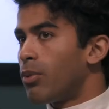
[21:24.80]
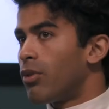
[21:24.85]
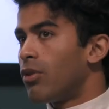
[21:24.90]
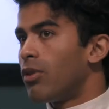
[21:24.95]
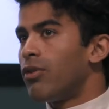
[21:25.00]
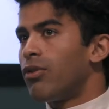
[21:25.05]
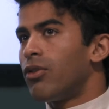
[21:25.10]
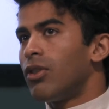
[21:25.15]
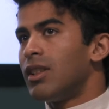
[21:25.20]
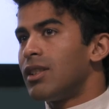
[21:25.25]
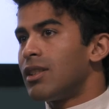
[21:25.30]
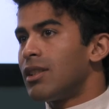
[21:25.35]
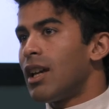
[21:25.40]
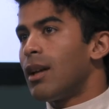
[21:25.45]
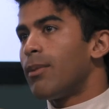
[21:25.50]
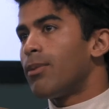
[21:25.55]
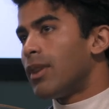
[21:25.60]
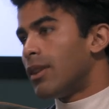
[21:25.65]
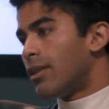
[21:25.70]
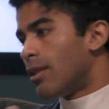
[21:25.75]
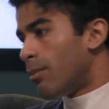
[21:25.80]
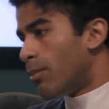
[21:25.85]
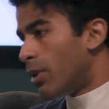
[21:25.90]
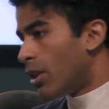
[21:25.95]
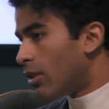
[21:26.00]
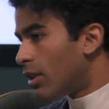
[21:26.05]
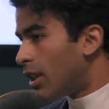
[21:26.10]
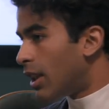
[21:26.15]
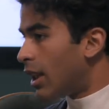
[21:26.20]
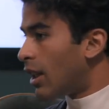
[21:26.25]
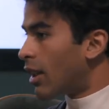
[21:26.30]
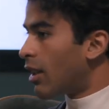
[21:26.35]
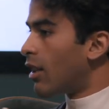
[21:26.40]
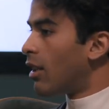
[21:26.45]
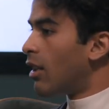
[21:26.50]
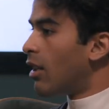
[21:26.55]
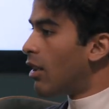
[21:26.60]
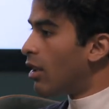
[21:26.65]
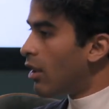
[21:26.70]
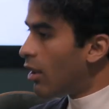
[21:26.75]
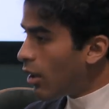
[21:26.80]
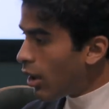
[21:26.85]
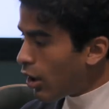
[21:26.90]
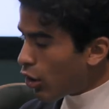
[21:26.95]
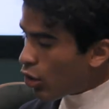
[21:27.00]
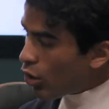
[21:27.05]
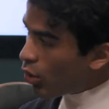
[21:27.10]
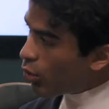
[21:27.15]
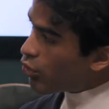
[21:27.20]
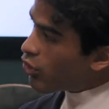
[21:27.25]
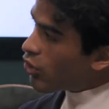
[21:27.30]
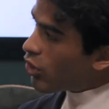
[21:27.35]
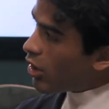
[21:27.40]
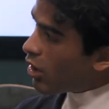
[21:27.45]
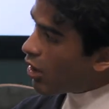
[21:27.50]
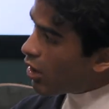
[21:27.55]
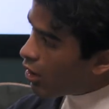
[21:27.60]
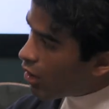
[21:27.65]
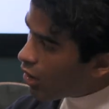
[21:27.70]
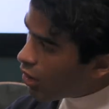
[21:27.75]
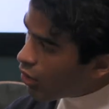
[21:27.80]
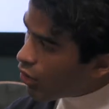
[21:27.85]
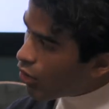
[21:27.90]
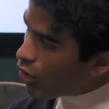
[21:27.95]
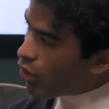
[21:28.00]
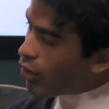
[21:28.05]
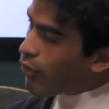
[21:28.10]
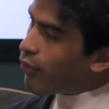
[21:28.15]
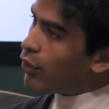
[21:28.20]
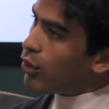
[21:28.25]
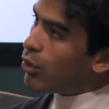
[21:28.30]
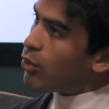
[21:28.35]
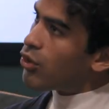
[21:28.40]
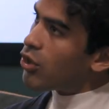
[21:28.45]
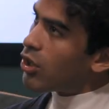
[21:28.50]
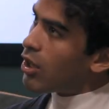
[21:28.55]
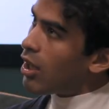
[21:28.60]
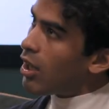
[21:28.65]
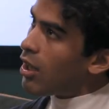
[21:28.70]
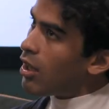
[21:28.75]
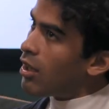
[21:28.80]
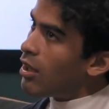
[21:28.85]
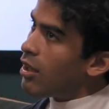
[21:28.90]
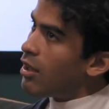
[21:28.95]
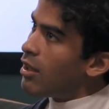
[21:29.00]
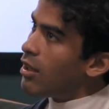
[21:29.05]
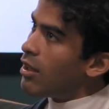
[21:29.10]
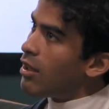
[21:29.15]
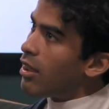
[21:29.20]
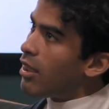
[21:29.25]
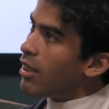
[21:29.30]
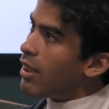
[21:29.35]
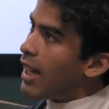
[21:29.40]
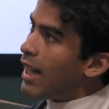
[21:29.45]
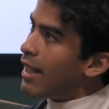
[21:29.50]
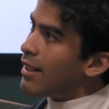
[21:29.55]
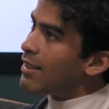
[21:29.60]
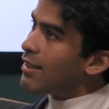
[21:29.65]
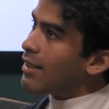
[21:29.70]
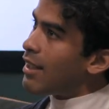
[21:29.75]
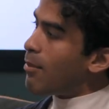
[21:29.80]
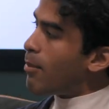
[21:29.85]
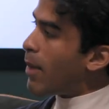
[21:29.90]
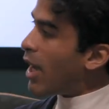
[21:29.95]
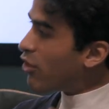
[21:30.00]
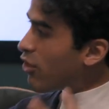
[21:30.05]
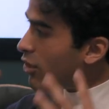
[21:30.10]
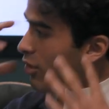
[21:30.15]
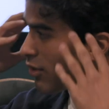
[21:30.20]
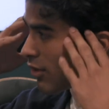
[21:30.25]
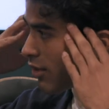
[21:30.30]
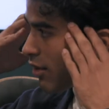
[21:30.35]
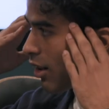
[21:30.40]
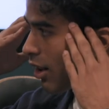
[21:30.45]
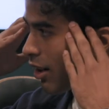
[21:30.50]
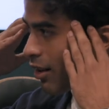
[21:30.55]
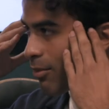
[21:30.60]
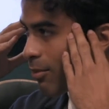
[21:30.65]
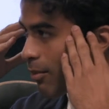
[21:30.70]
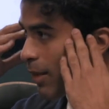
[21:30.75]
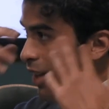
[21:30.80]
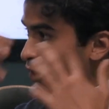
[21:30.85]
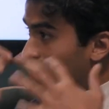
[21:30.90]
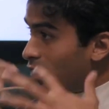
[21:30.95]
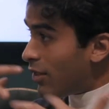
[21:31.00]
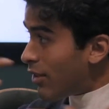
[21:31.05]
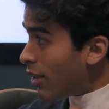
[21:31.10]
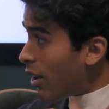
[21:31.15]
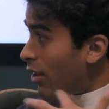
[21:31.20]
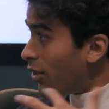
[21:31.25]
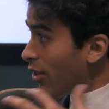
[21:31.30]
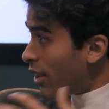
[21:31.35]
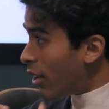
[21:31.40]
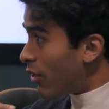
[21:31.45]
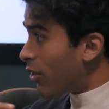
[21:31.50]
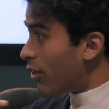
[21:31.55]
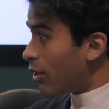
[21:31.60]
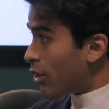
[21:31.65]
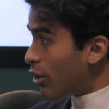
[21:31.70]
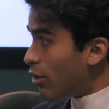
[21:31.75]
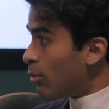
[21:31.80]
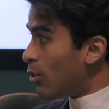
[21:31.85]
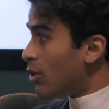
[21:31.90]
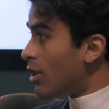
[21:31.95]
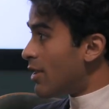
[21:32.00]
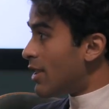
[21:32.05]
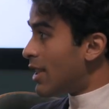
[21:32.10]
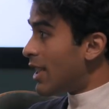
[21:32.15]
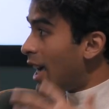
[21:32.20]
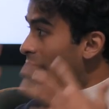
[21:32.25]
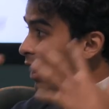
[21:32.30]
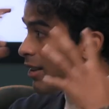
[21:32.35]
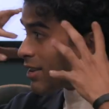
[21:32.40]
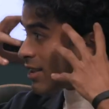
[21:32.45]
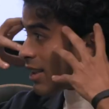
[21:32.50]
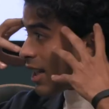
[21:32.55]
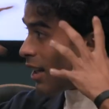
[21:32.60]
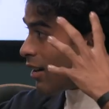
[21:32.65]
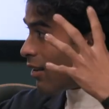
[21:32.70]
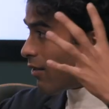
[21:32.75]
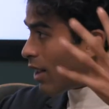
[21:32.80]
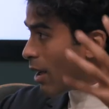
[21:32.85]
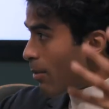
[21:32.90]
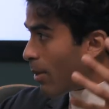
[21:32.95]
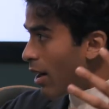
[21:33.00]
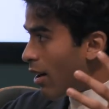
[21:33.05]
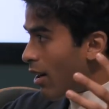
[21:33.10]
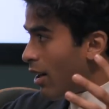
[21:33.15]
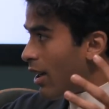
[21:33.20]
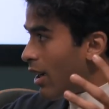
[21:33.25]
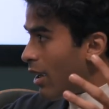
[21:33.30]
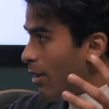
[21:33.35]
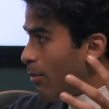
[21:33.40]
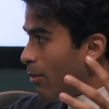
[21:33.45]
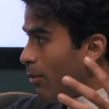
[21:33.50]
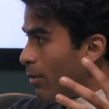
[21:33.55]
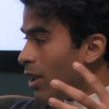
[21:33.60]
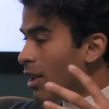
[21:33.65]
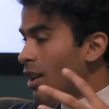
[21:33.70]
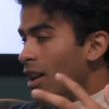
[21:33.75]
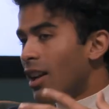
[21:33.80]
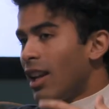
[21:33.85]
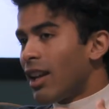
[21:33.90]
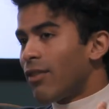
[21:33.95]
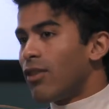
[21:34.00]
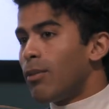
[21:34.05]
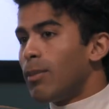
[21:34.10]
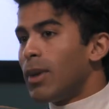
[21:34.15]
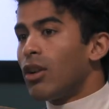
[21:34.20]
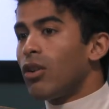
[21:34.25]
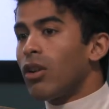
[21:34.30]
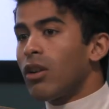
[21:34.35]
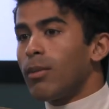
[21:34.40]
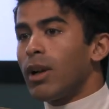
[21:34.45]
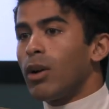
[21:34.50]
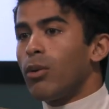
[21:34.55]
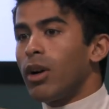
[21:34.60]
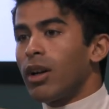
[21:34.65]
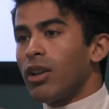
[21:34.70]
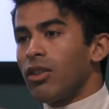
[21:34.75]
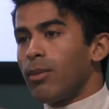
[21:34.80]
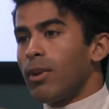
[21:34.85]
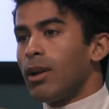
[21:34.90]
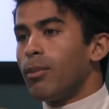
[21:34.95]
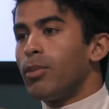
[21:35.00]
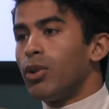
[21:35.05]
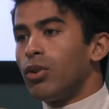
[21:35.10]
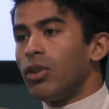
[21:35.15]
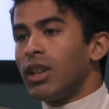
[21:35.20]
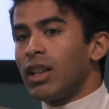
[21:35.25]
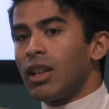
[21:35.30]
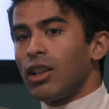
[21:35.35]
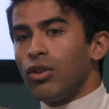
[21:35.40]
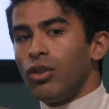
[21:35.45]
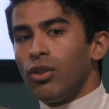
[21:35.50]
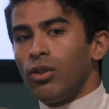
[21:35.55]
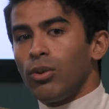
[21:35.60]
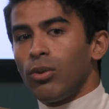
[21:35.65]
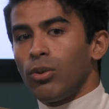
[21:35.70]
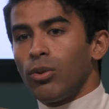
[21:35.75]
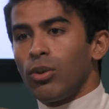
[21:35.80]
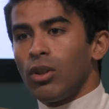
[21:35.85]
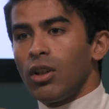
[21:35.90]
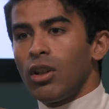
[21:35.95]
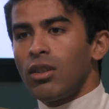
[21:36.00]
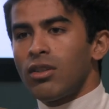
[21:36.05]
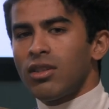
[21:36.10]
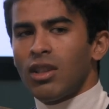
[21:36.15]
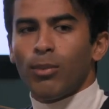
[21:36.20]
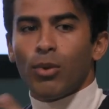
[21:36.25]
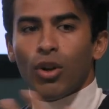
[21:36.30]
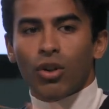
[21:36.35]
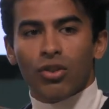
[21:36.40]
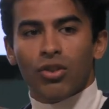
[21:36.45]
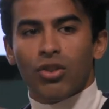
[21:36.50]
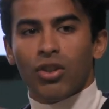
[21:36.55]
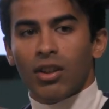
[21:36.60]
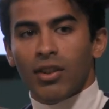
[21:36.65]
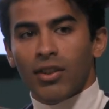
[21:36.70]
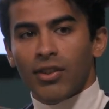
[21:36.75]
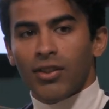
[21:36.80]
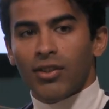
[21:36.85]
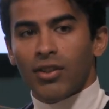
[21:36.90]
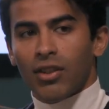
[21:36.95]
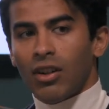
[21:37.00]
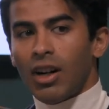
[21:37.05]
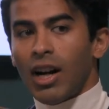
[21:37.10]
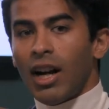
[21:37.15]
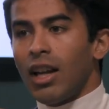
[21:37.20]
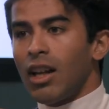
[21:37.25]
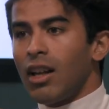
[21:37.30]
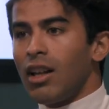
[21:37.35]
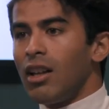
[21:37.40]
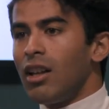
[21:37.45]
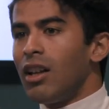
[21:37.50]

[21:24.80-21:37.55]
the periphery steps into building a culture or a future that imagines ourselves as a community outside of that paradigm. Like for me, a lot of my work is about building a new subconscious, right?